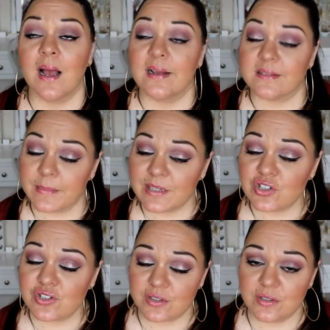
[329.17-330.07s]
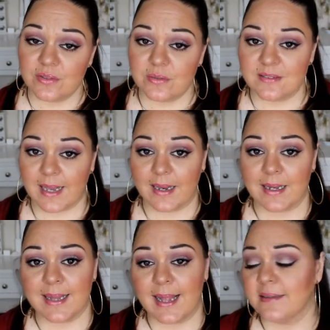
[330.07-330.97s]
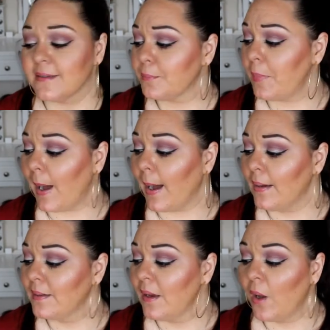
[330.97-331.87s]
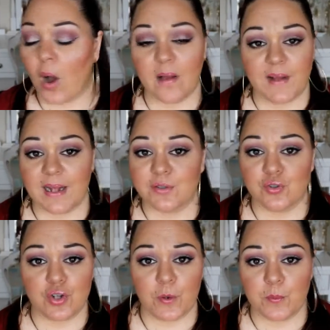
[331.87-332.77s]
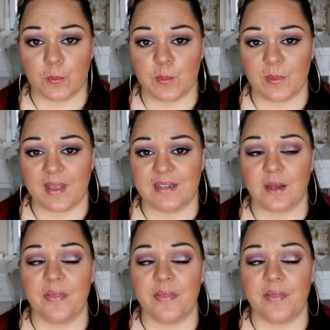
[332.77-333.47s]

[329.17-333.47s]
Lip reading: As I mentioned, I do a second cleanse, but I've had no problem with these.